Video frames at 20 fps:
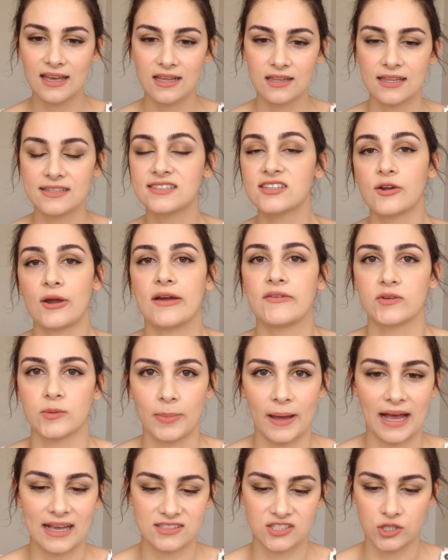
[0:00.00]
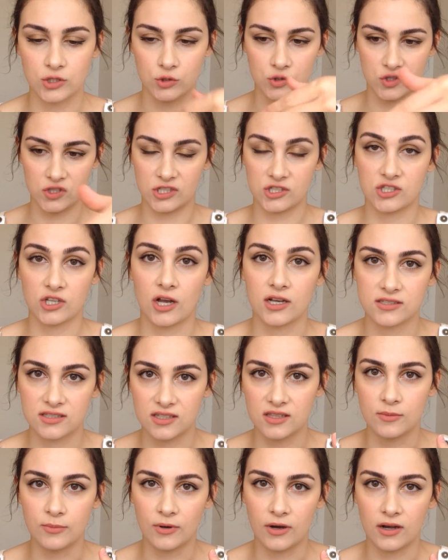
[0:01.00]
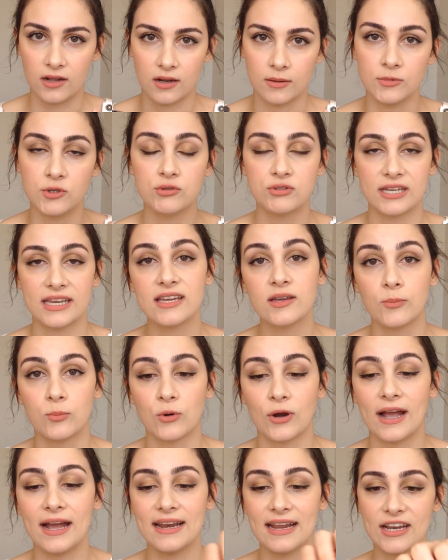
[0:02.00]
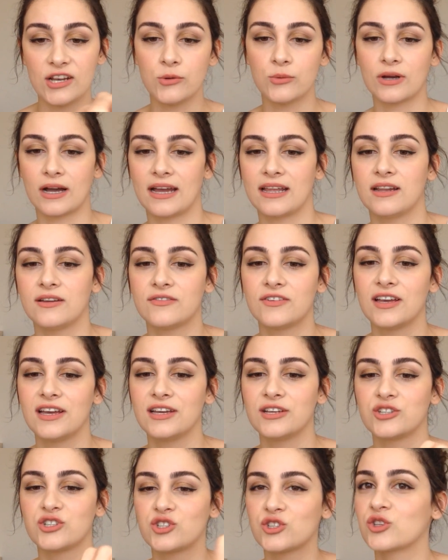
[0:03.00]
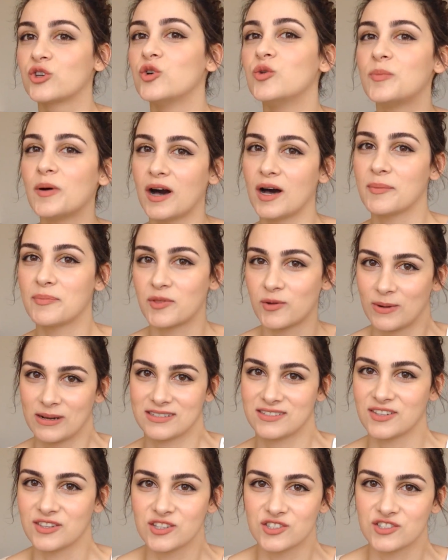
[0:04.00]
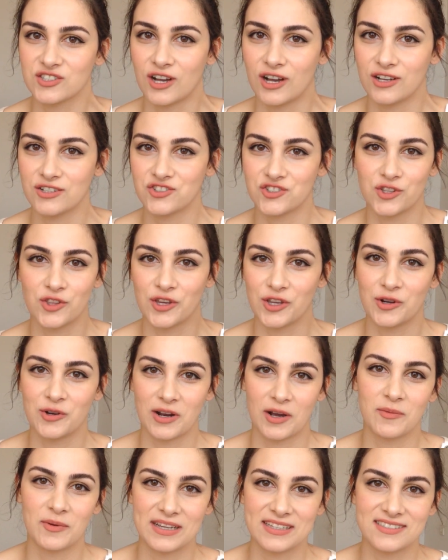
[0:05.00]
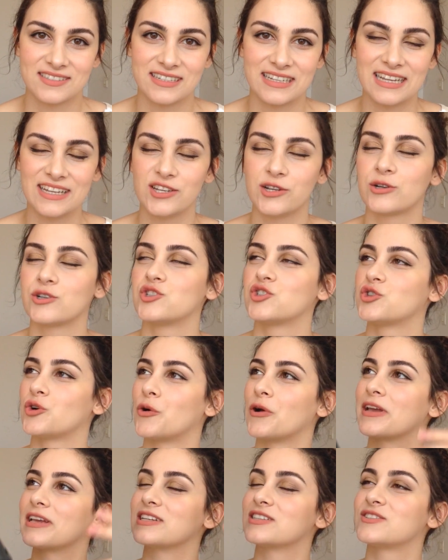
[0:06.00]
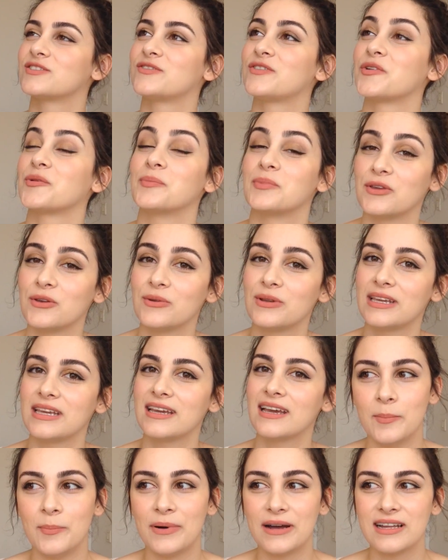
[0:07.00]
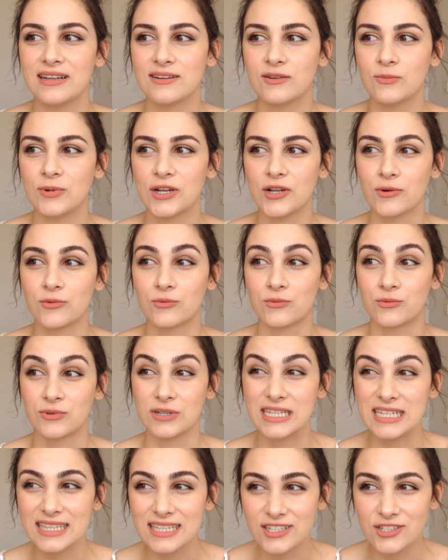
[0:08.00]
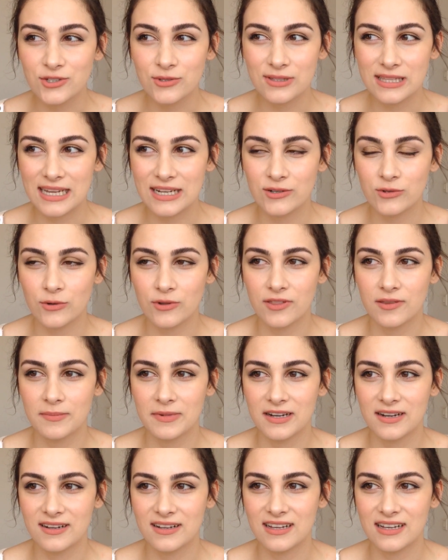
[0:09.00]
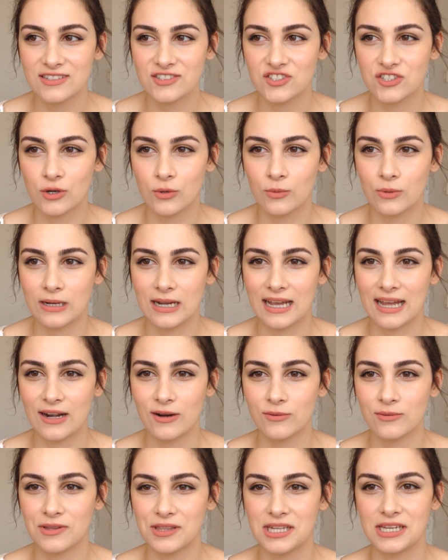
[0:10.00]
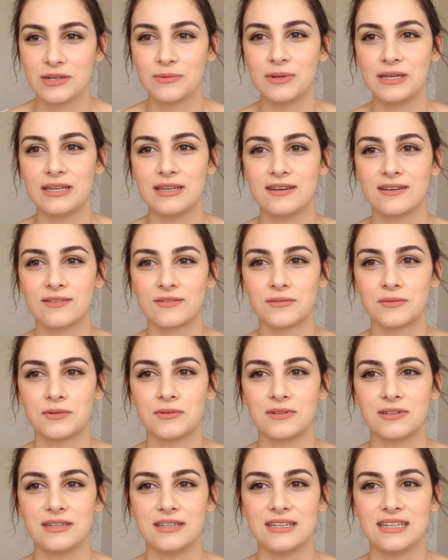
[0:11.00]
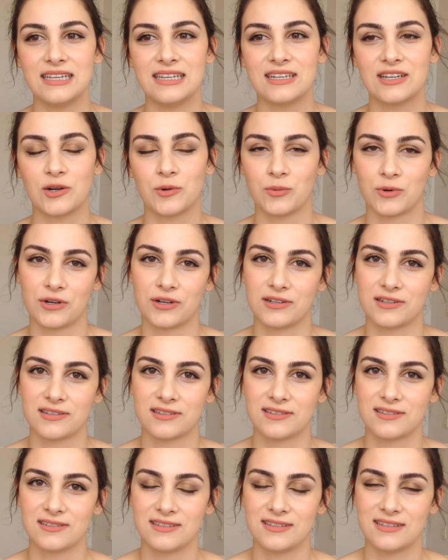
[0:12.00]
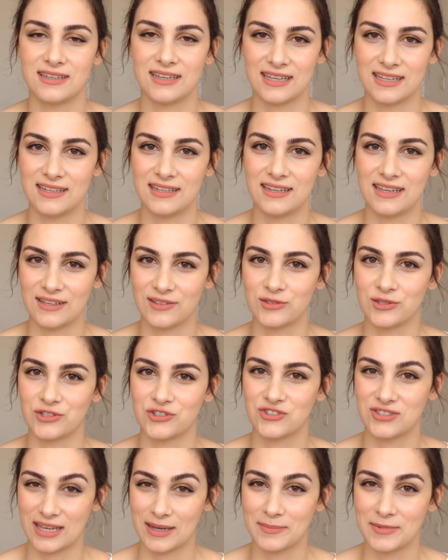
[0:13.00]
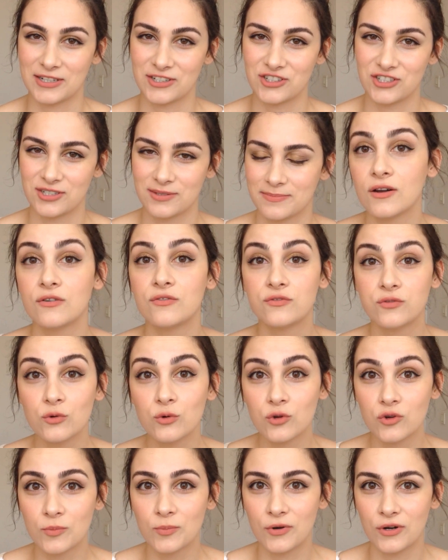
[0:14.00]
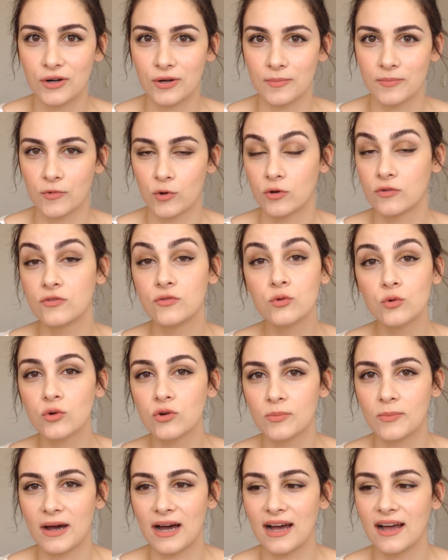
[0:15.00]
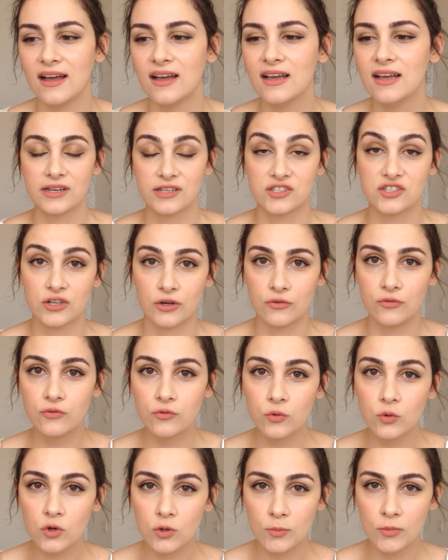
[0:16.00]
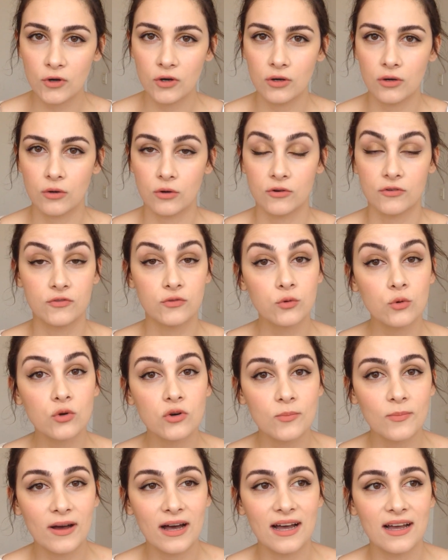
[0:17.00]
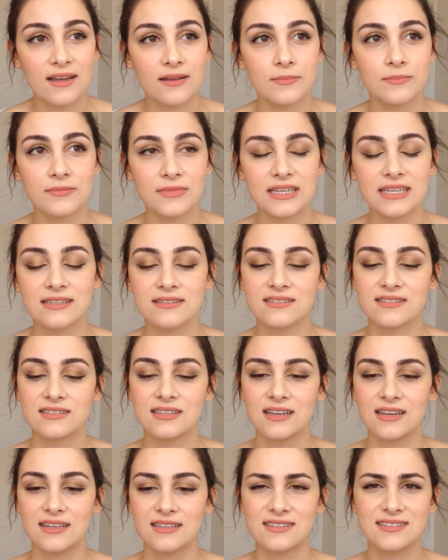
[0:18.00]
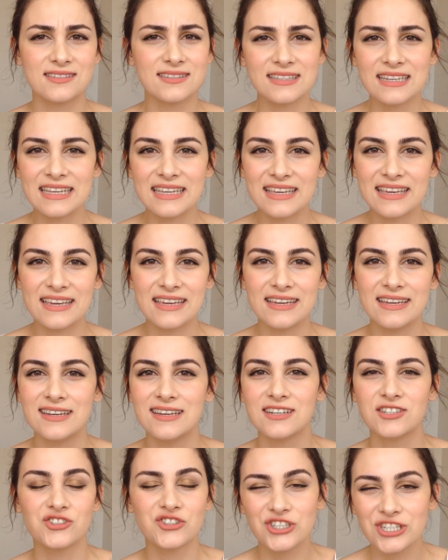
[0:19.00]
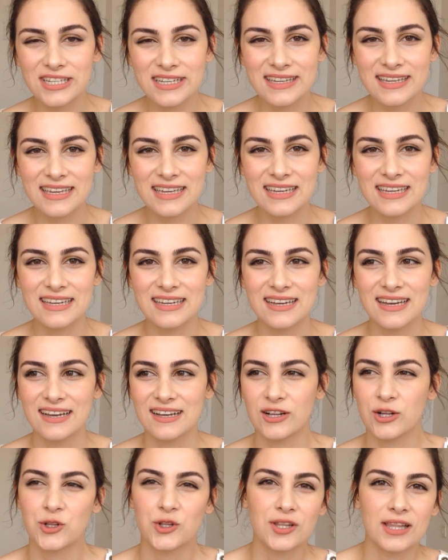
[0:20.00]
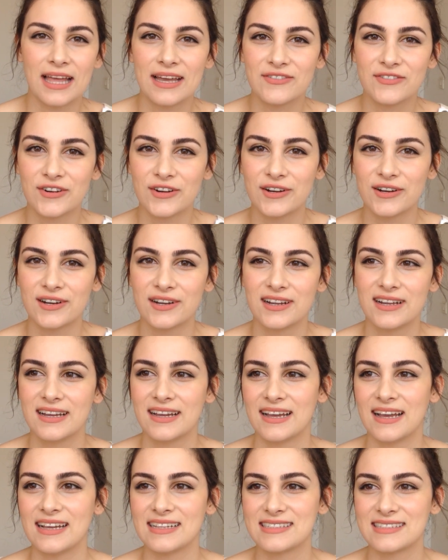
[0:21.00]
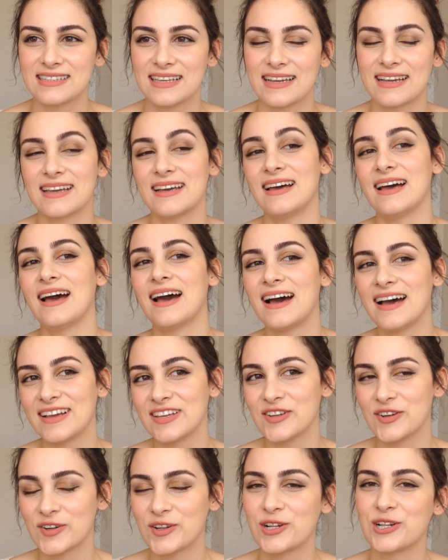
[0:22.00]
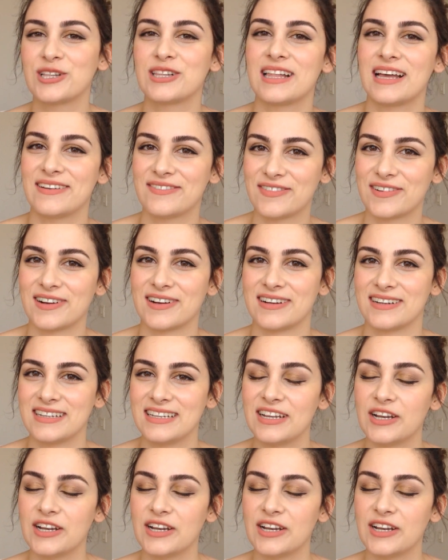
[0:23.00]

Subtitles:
Let's say you're having pasta and there's the sauce in the bottom. You take bread and you kind of scoop up the rest of the sauce so that you're not wasting it. You're enjoying its full beauty. But we don't really do that in North America, so I don't think we need a word in English that much. Furbo or furba. So furbo or furba means sneaky, cheeky, clever. It's you're clever,